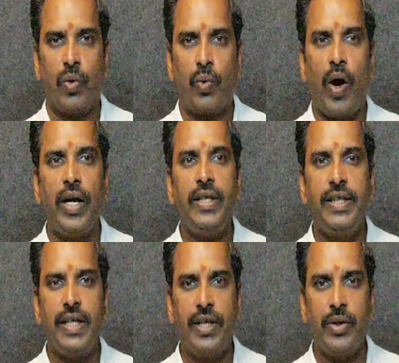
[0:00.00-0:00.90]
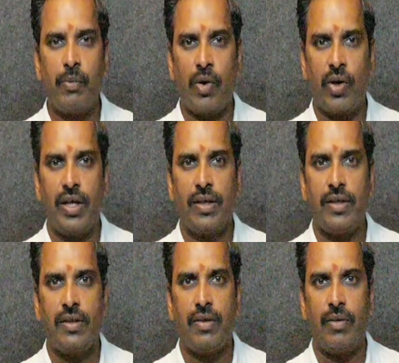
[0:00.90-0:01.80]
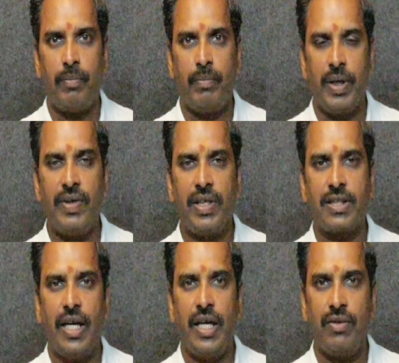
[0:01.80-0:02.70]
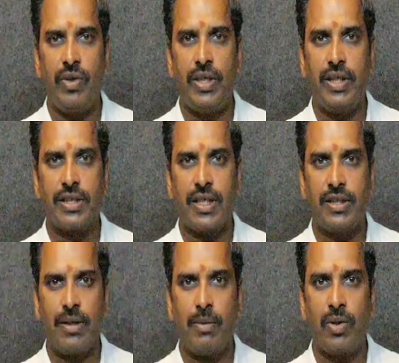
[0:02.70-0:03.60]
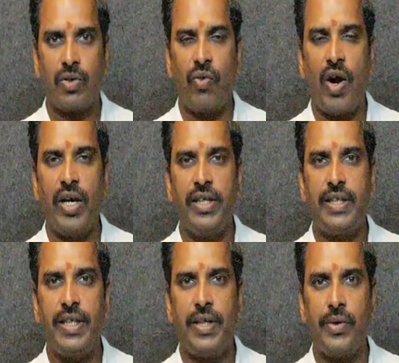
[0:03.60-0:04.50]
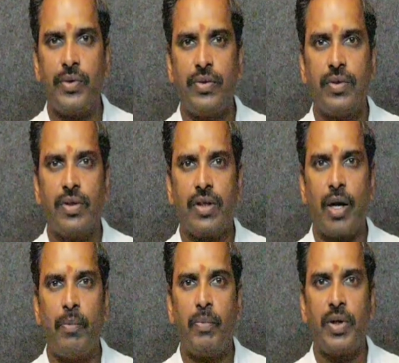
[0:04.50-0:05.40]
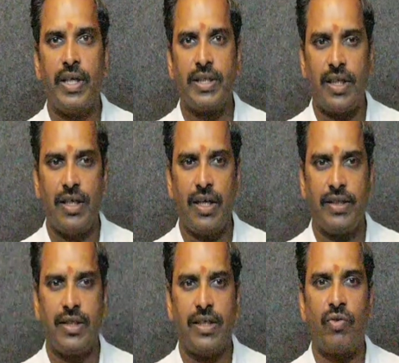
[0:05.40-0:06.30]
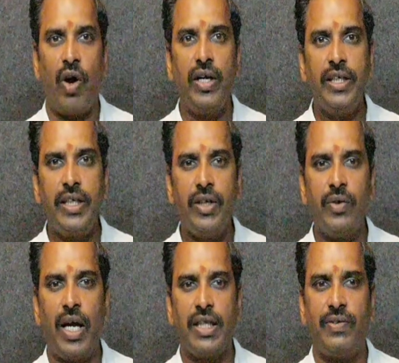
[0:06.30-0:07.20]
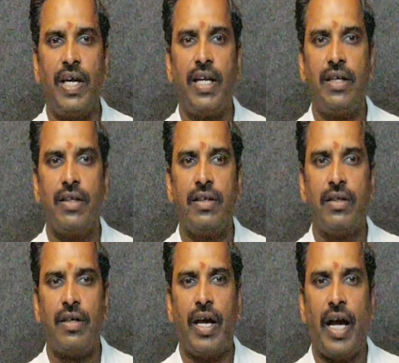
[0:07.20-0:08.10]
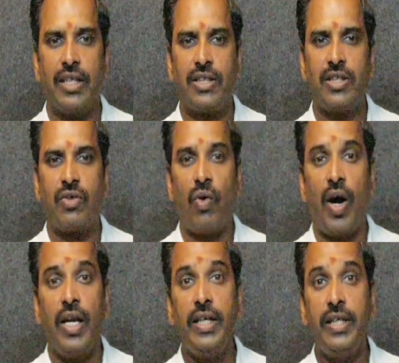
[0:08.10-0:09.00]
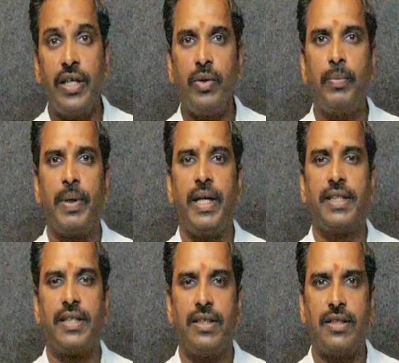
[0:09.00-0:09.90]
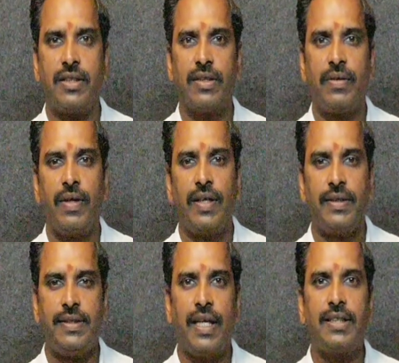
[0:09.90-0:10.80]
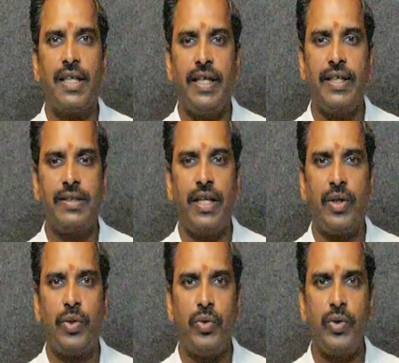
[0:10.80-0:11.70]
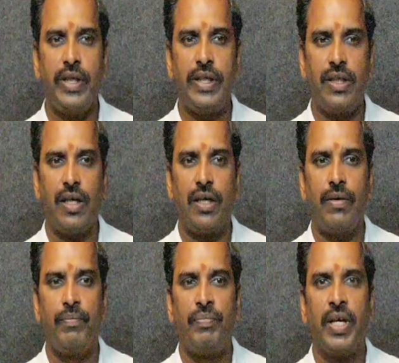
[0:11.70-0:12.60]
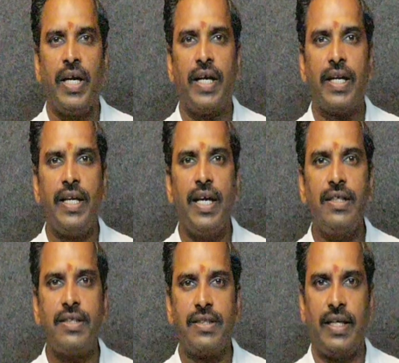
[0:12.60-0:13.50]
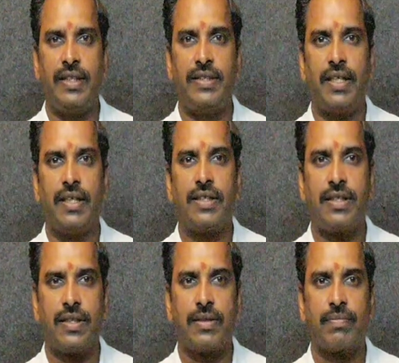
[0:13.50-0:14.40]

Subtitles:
Quantitative model. Previous slide we discussed about quantitative, computational, like that. Quantitative as well as qualitative predictions, just like they do in the real sciences.